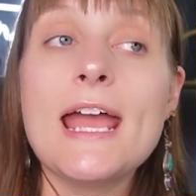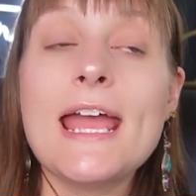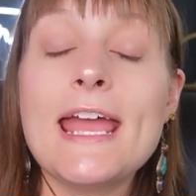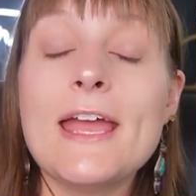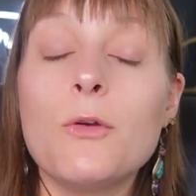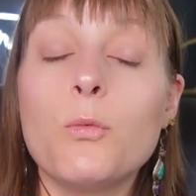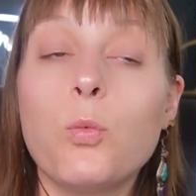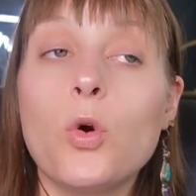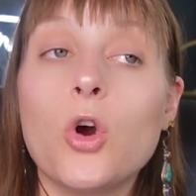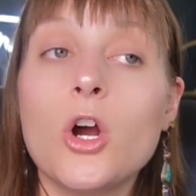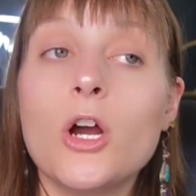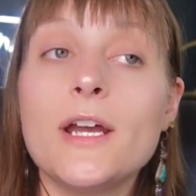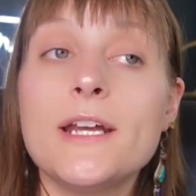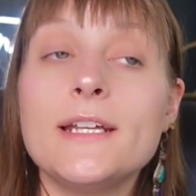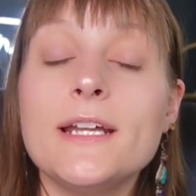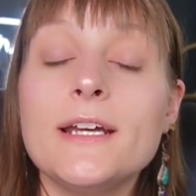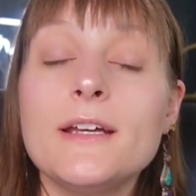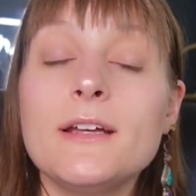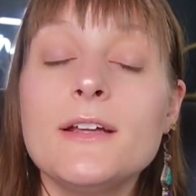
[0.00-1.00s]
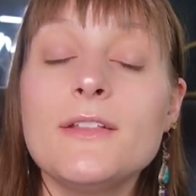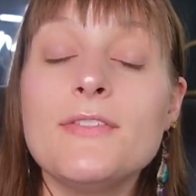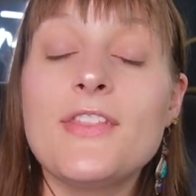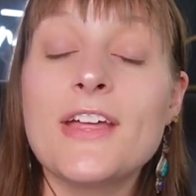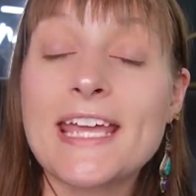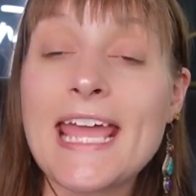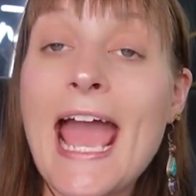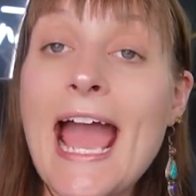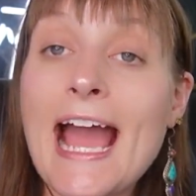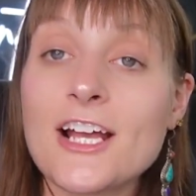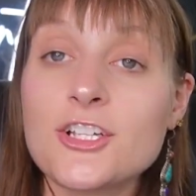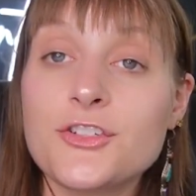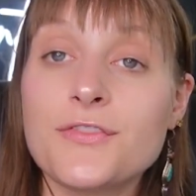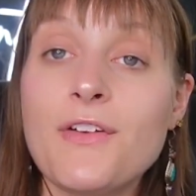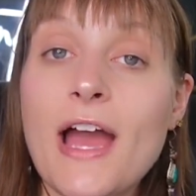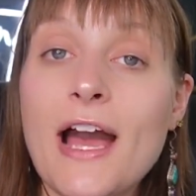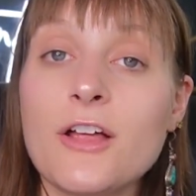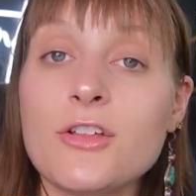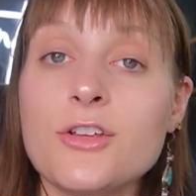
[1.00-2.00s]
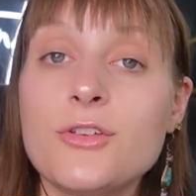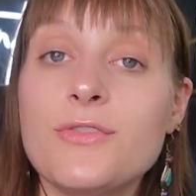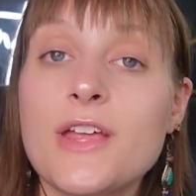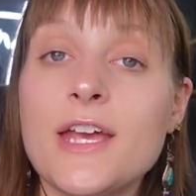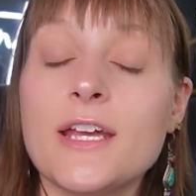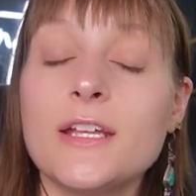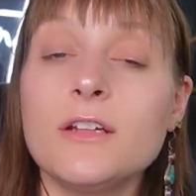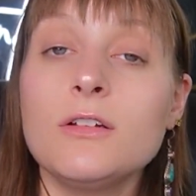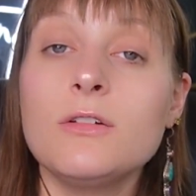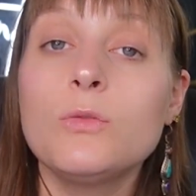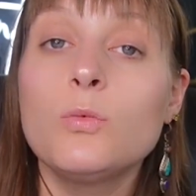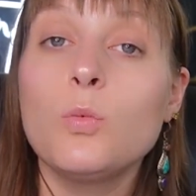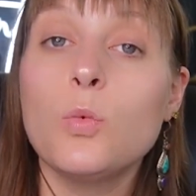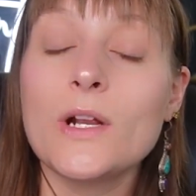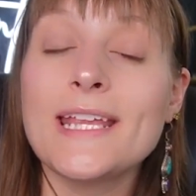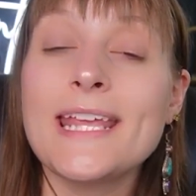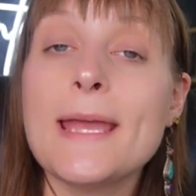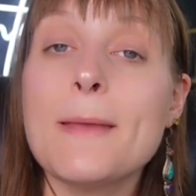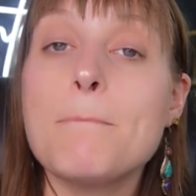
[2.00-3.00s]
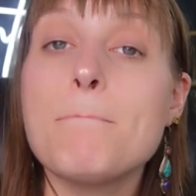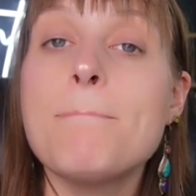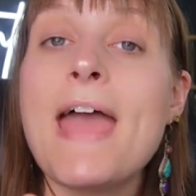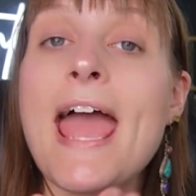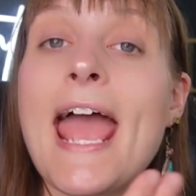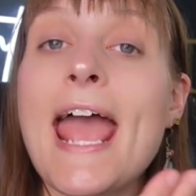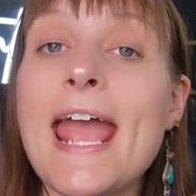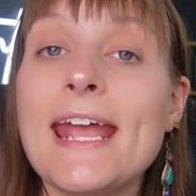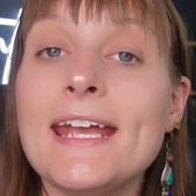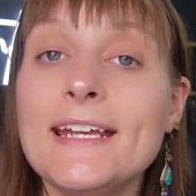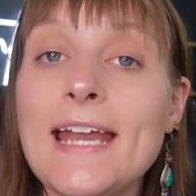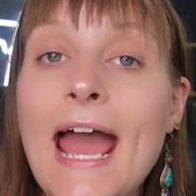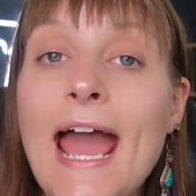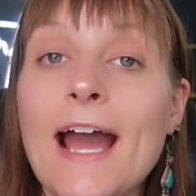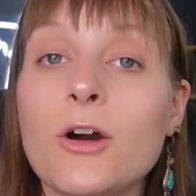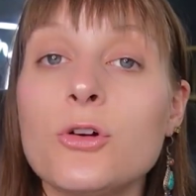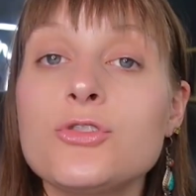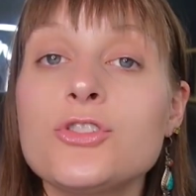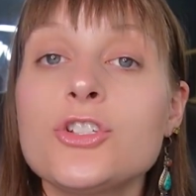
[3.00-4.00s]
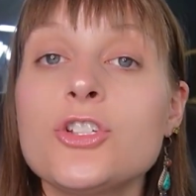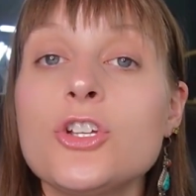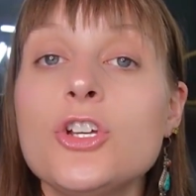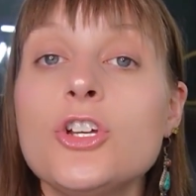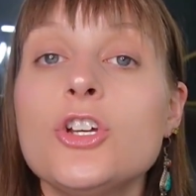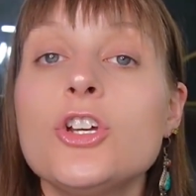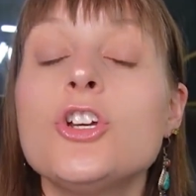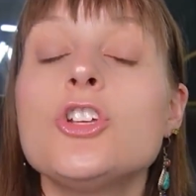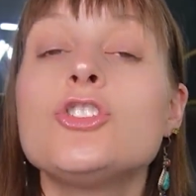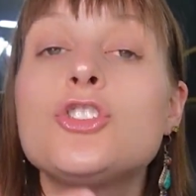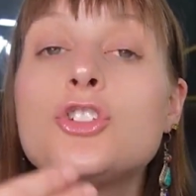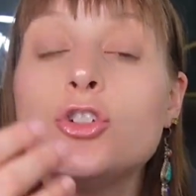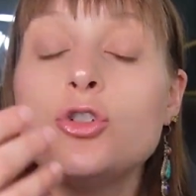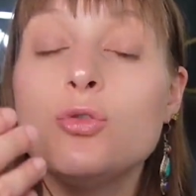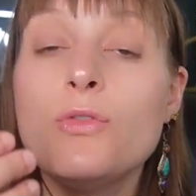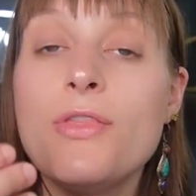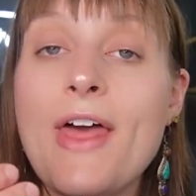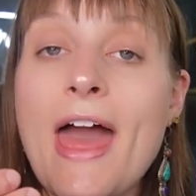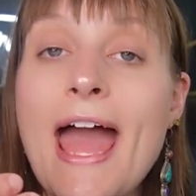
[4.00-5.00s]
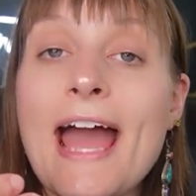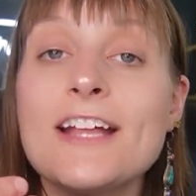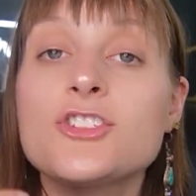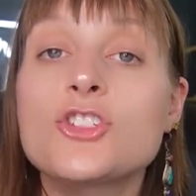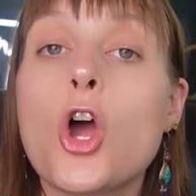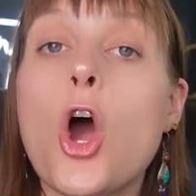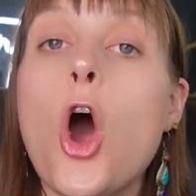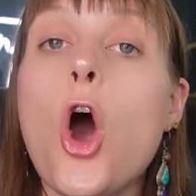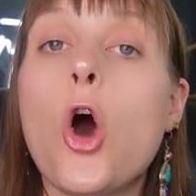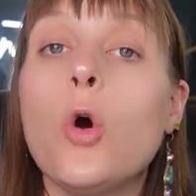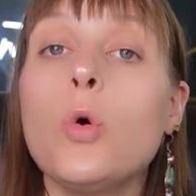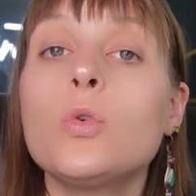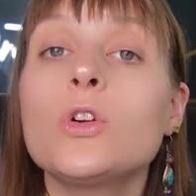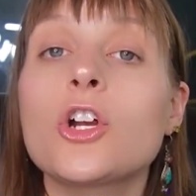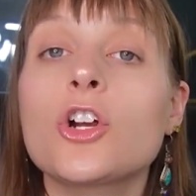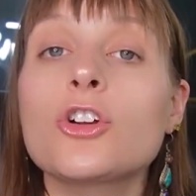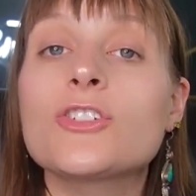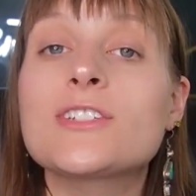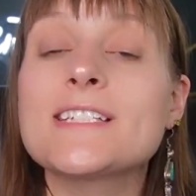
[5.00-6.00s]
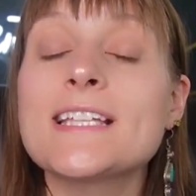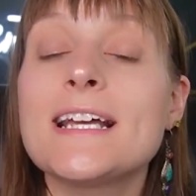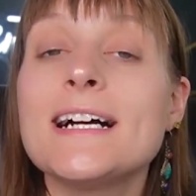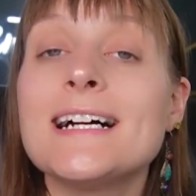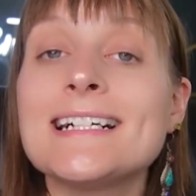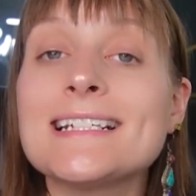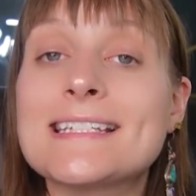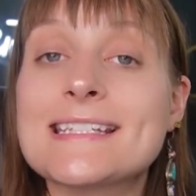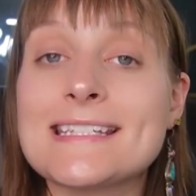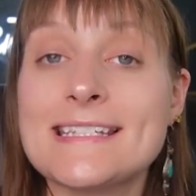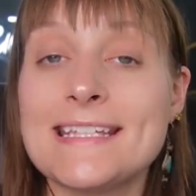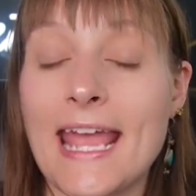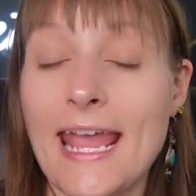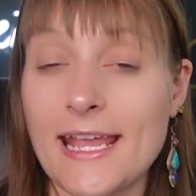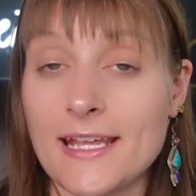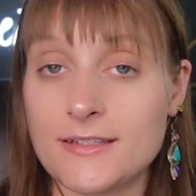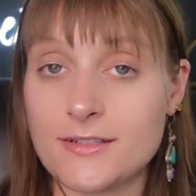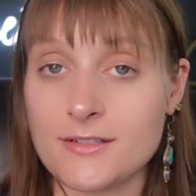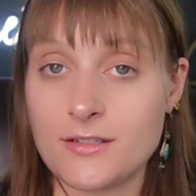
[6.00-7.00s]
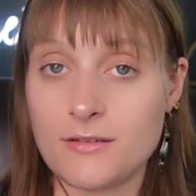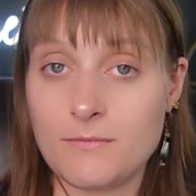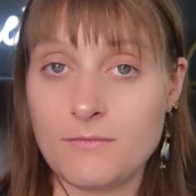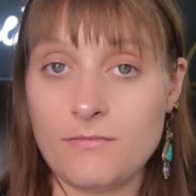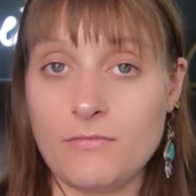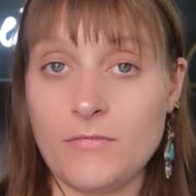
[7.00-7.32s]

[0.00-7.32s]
The cash value then would get paid out to that owner's estate.